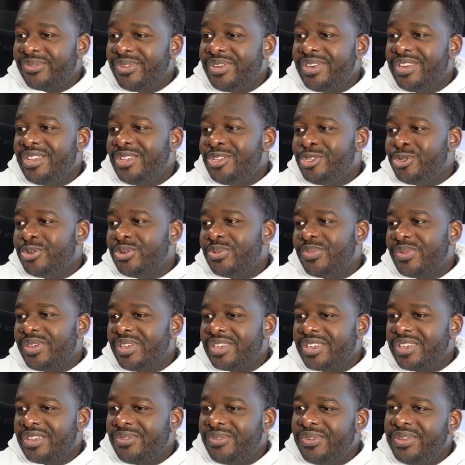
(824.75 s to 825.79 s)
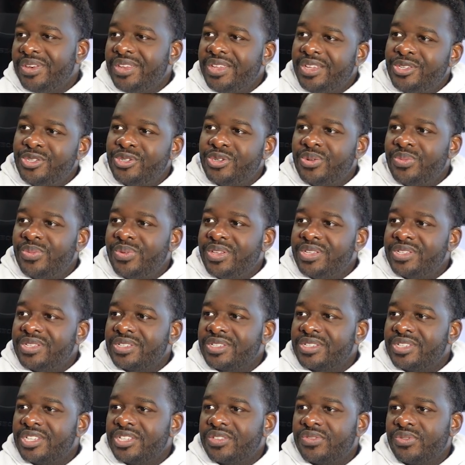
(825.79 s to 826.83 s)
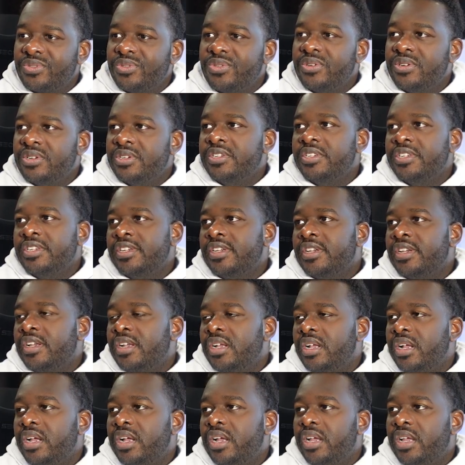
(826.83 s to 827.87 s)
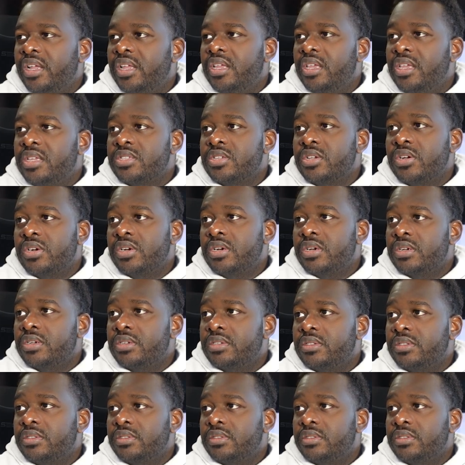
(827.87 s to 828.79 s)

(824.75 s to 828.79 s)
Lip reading: We need you to make it. We need you to be successful. It's hard.